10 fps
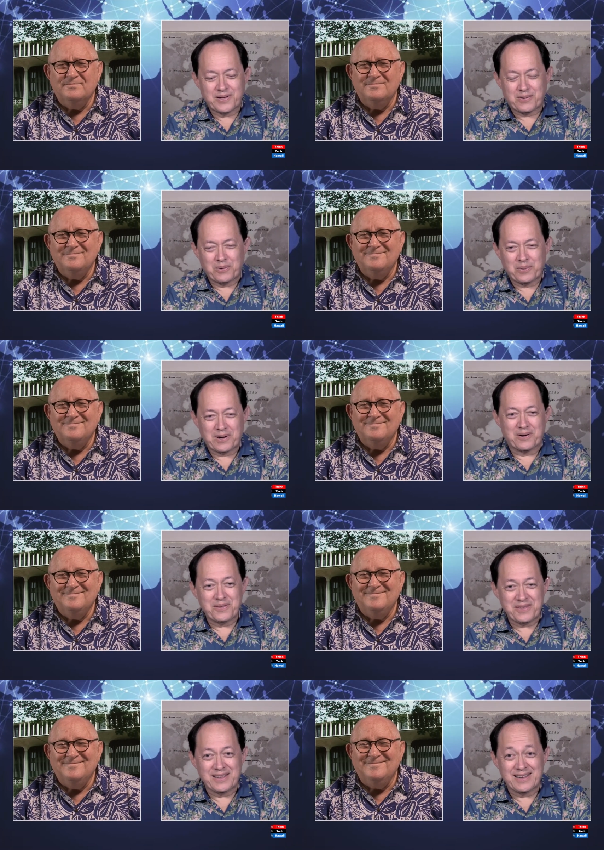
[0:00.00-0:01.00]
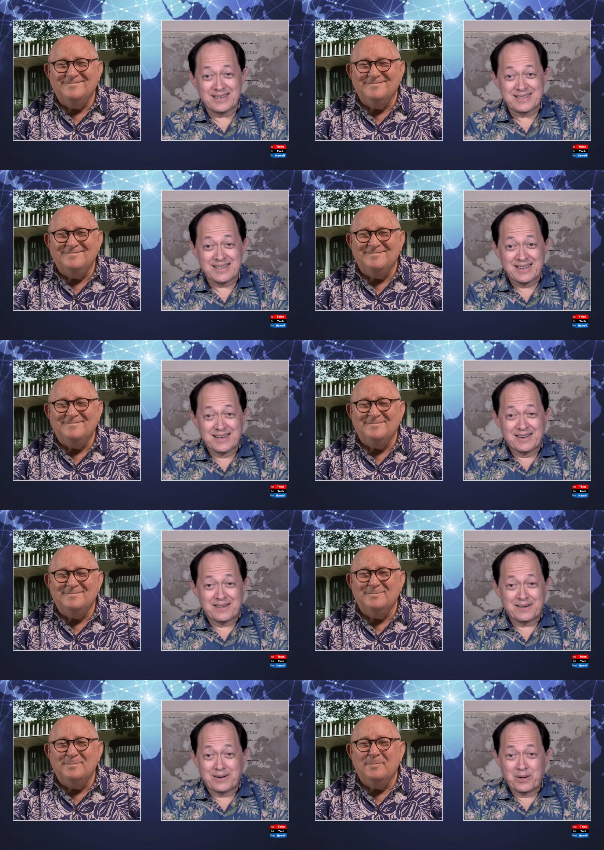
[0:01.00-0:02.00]
Speaker 1: figure out what our thing is,
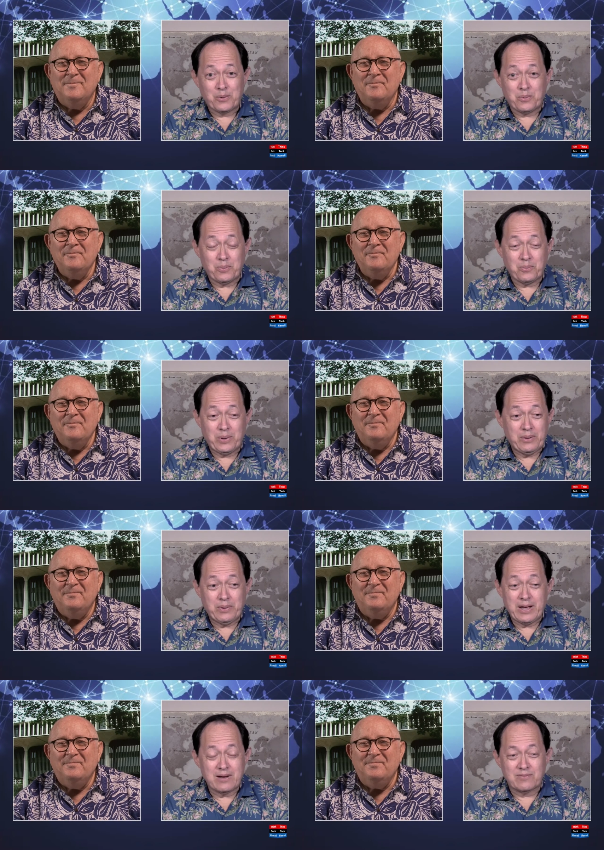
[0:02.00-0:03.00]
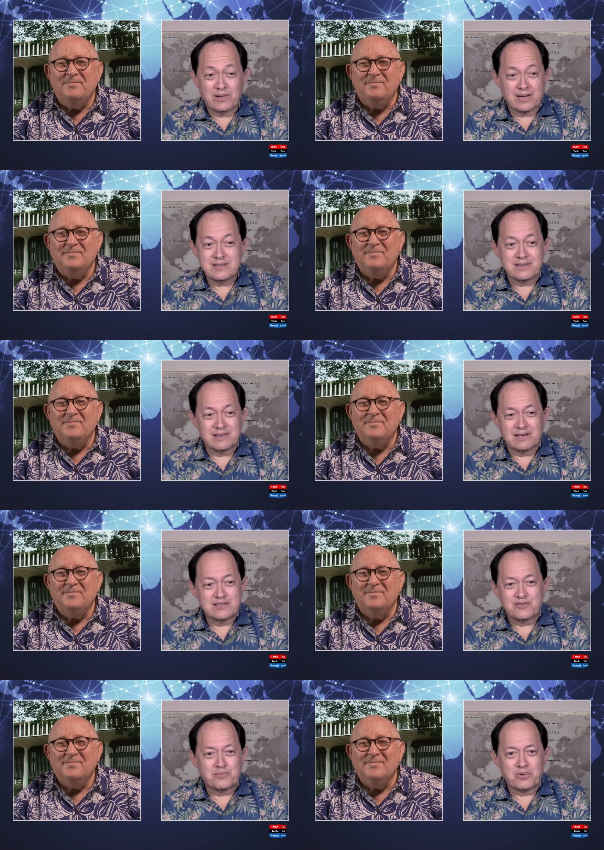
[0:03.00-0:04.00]
uh, we, we have lots and
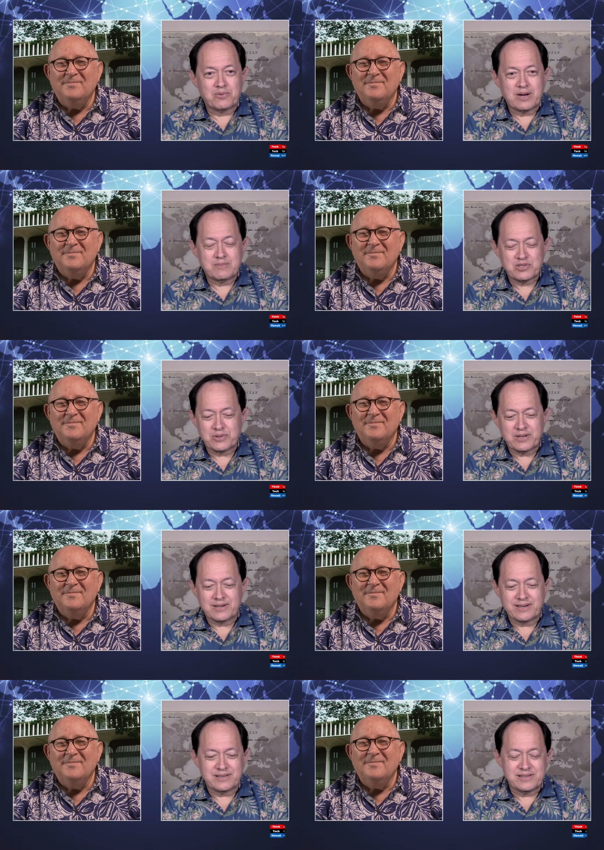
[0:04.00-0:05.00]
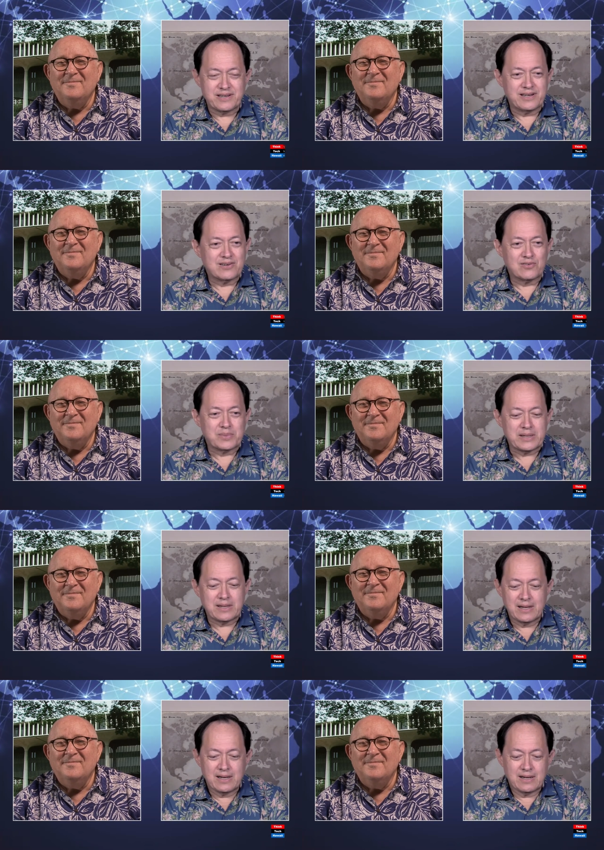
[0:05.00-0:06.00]
lots of programs going on in the state government.
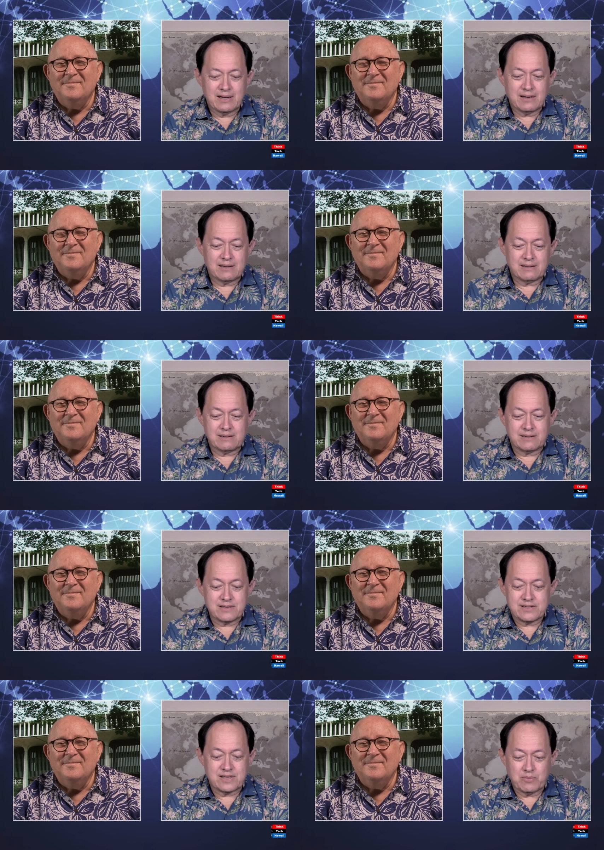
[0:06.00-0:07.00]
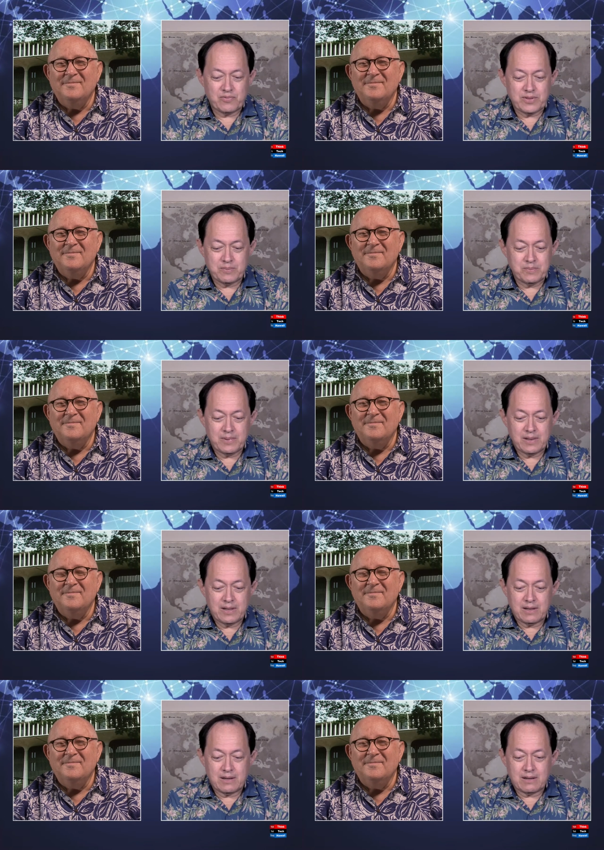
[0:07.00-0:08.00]
Uh, some of them,
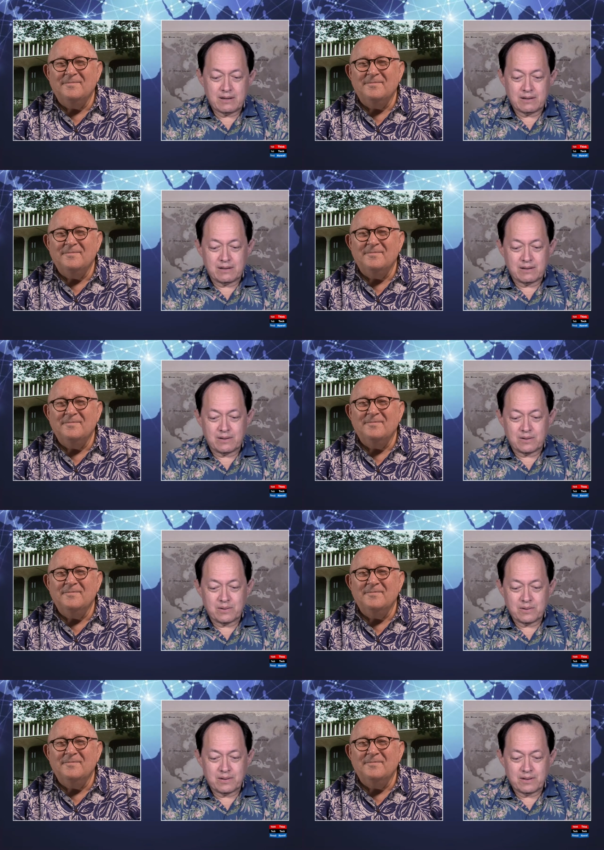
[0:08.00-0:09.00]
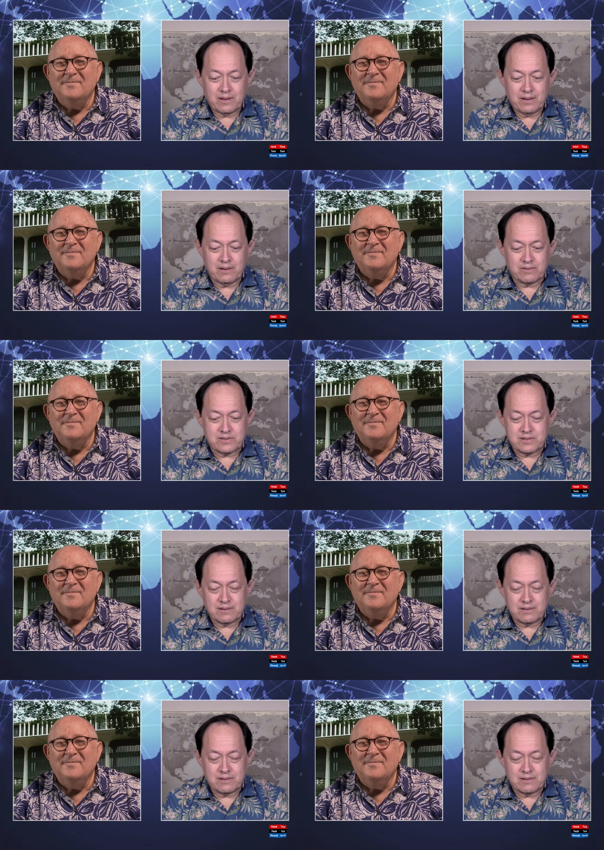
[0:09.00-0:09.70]
uh, you know,